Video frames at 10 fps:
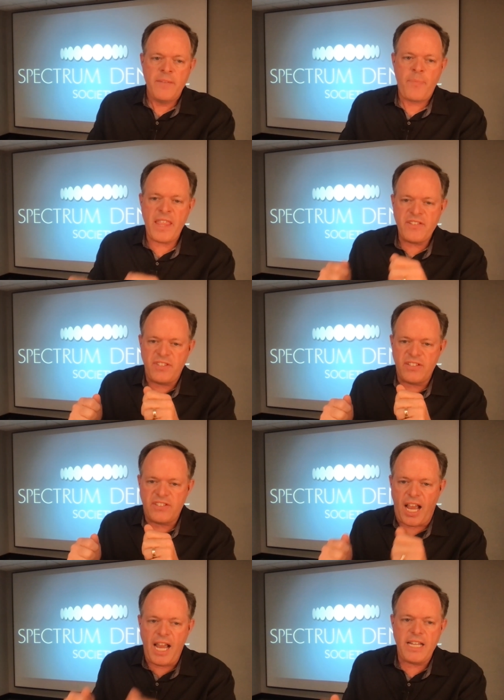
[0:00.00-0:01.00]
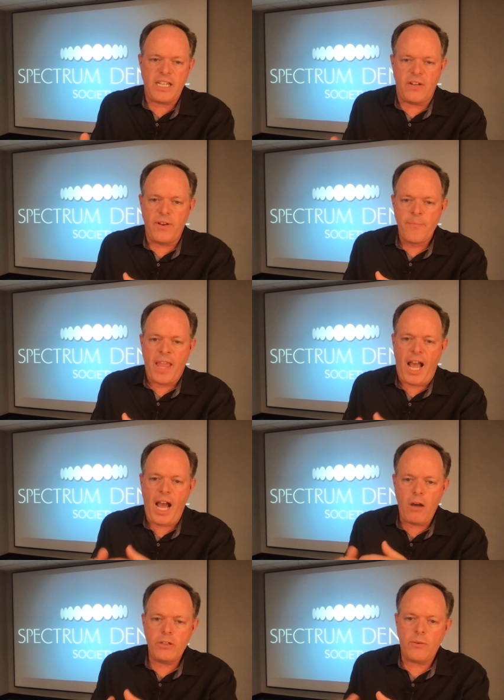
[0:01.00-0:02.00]
is this idea of
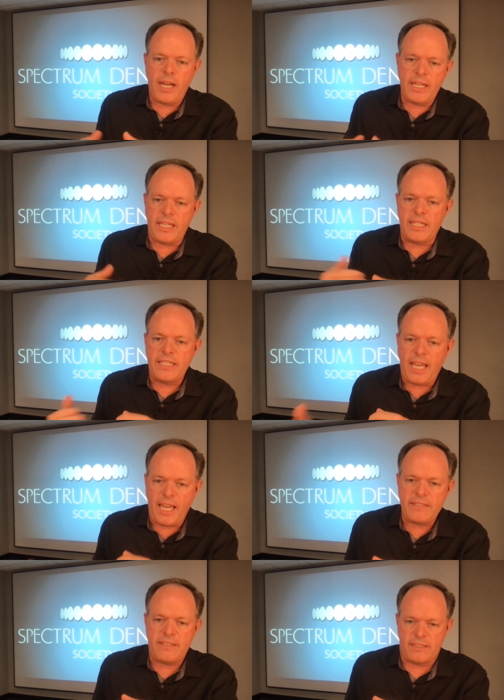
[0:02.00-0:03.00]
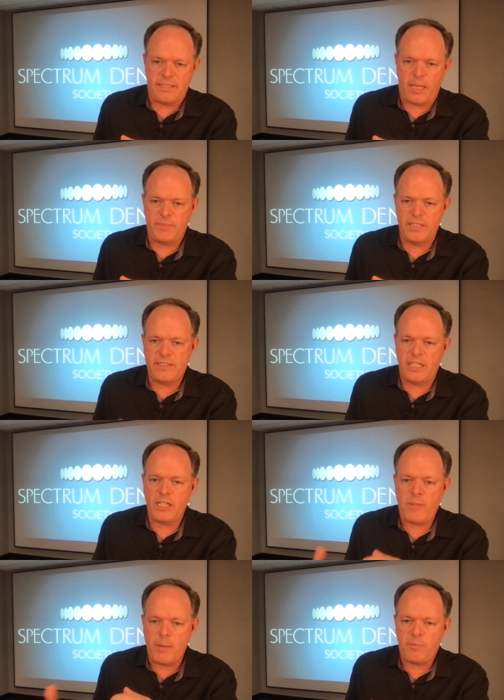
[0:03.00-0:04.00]
how do I get case acceptance into
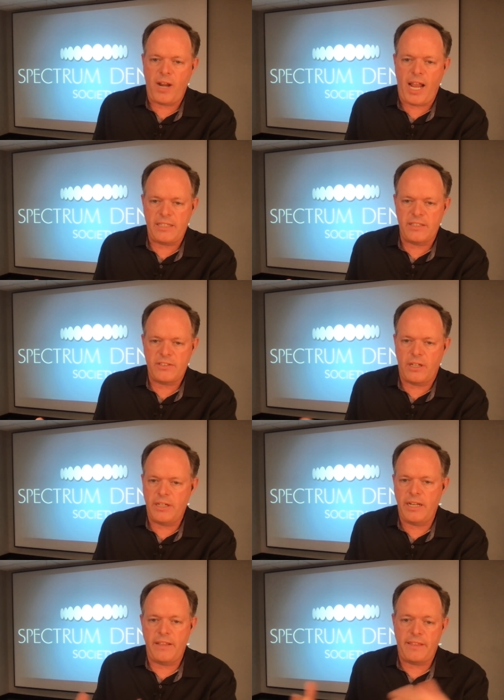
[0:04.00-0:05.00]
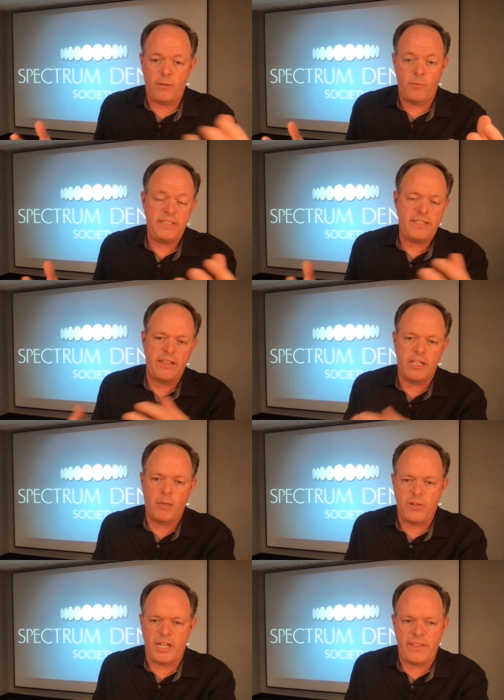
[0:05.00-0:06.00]
my practice on anything? We say the
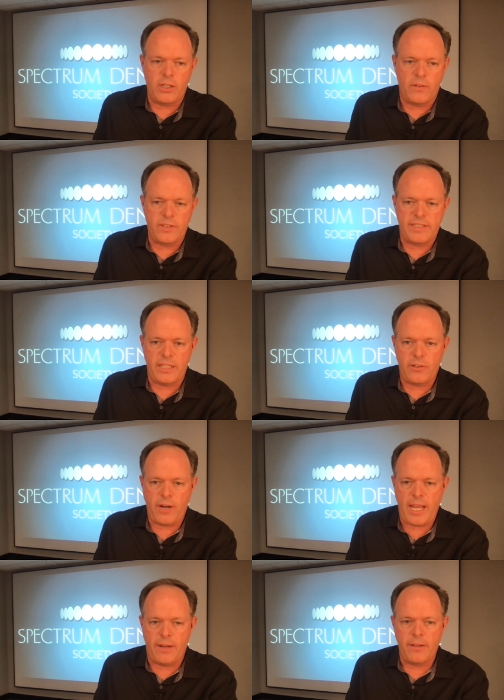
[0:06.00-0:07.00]
number anything over 10 grand.